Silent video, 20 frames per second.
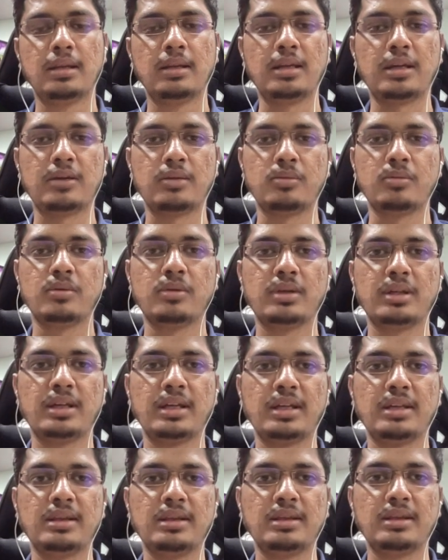Now
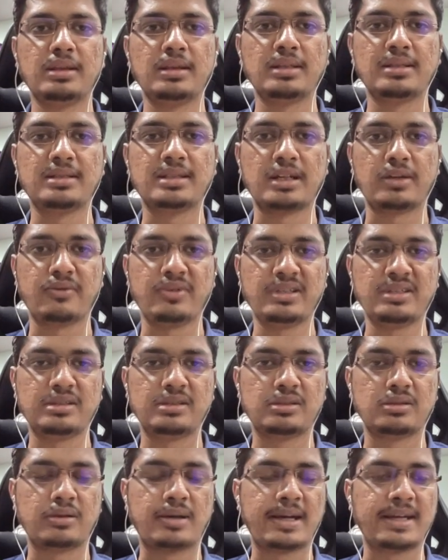in the service,
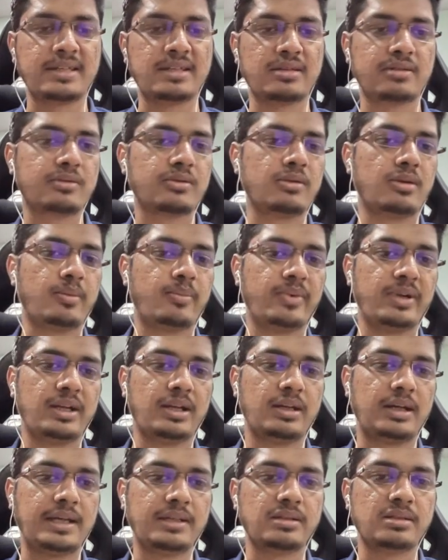so I just
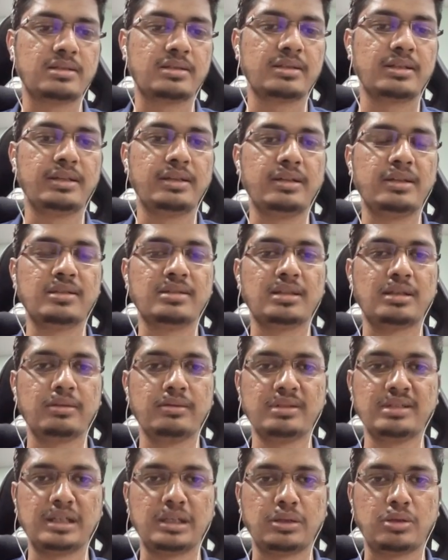created a
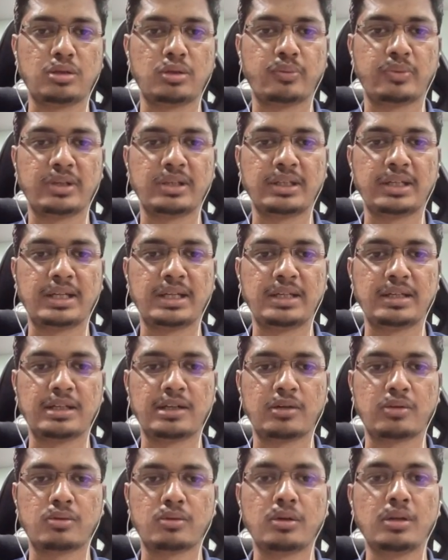service and copied the
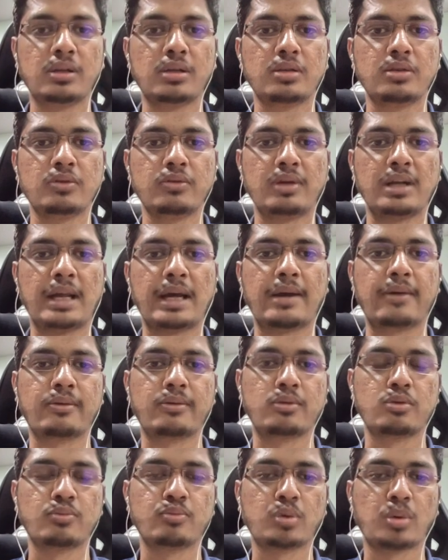entire code. You will
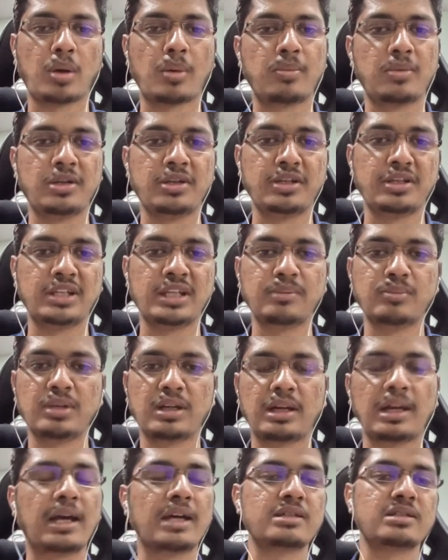have to probably rename
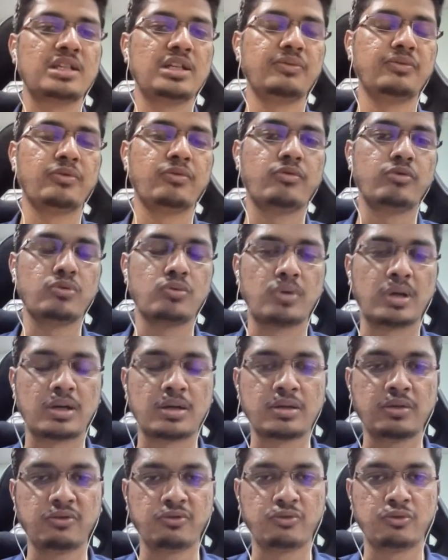the class name
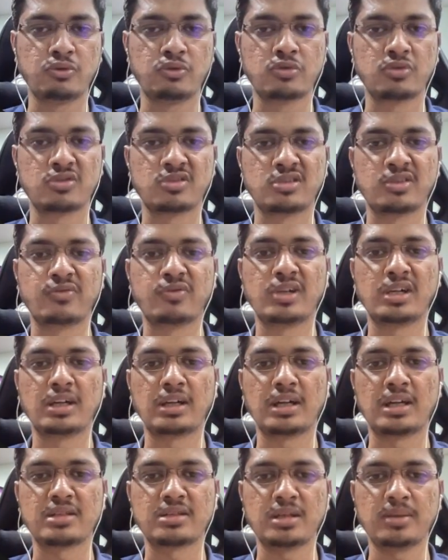if you choose
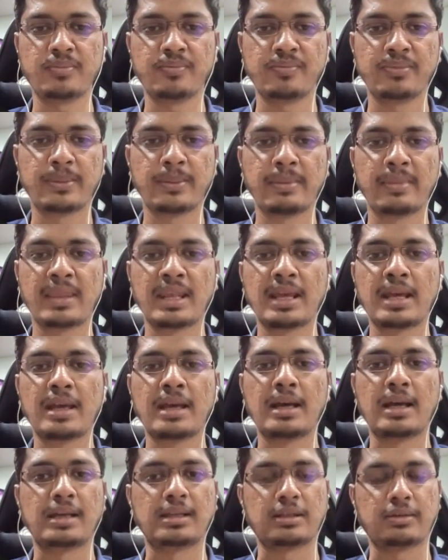different class name.
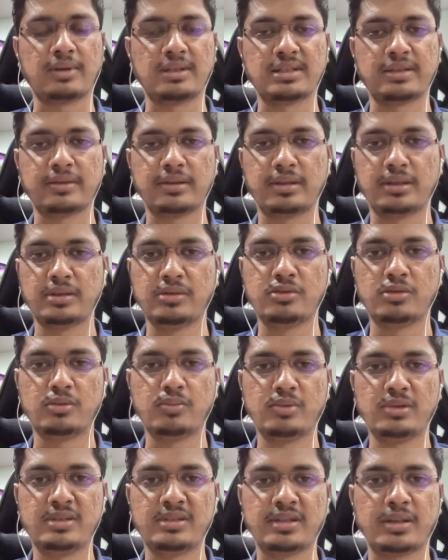Otherwise everything
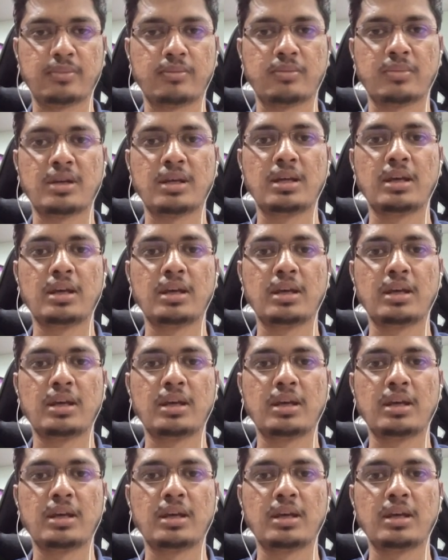should be same.